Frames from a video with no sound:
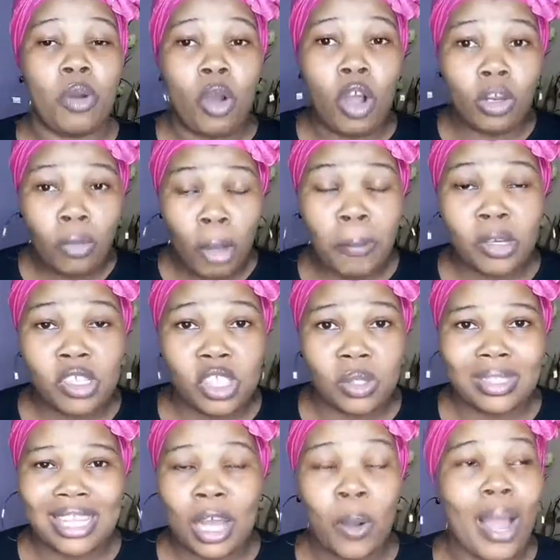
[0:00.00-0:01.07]
up
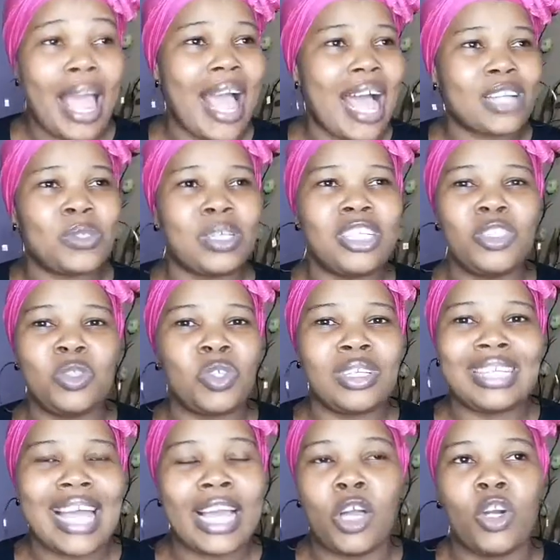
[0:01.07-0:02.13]
until now, I actually do
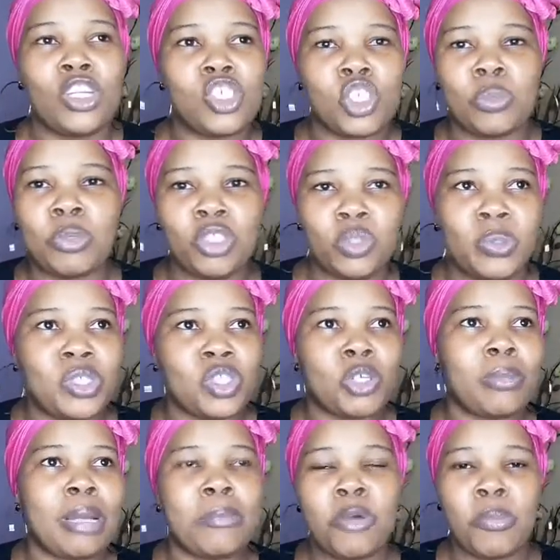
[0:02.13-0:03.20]
not like calling somebody who is
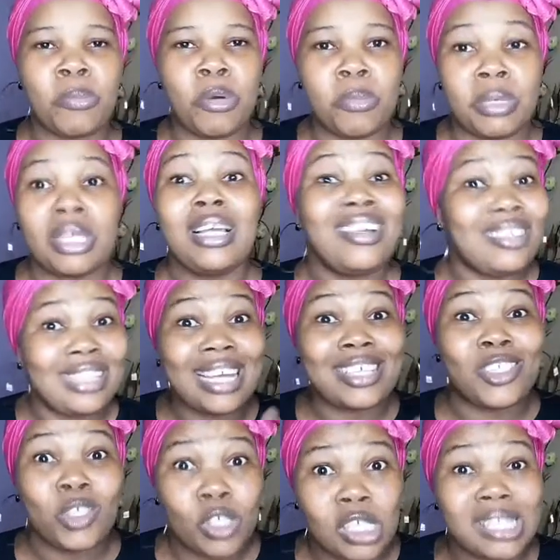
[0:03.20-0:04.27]
not my mom mommy.
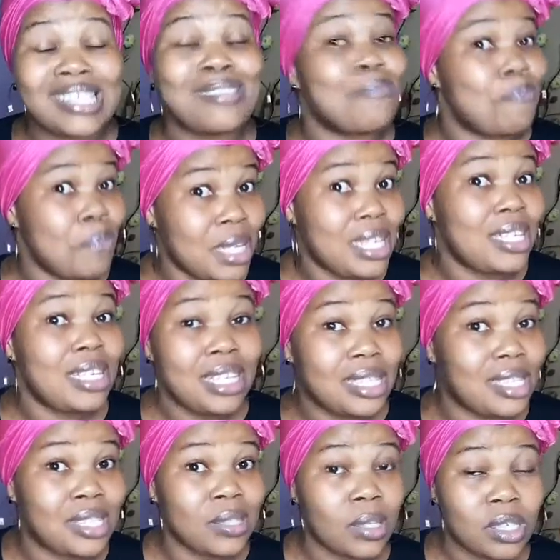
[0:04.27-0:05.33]
That's just me.
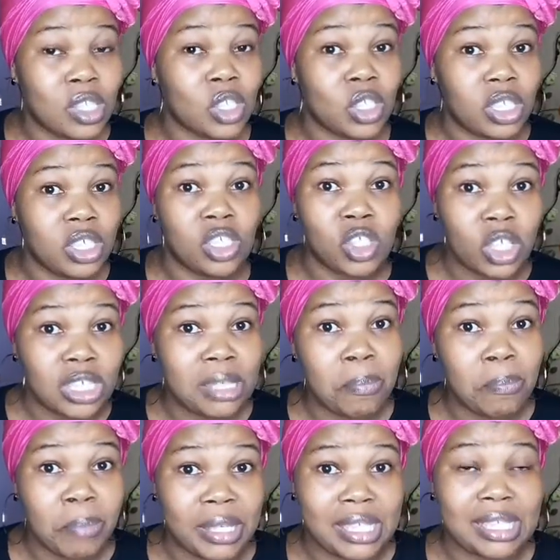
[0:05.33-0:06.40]
It's
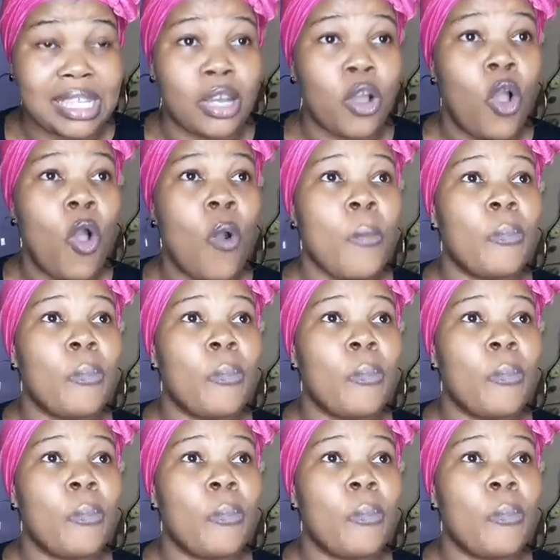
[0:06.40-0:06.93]
nothing personal.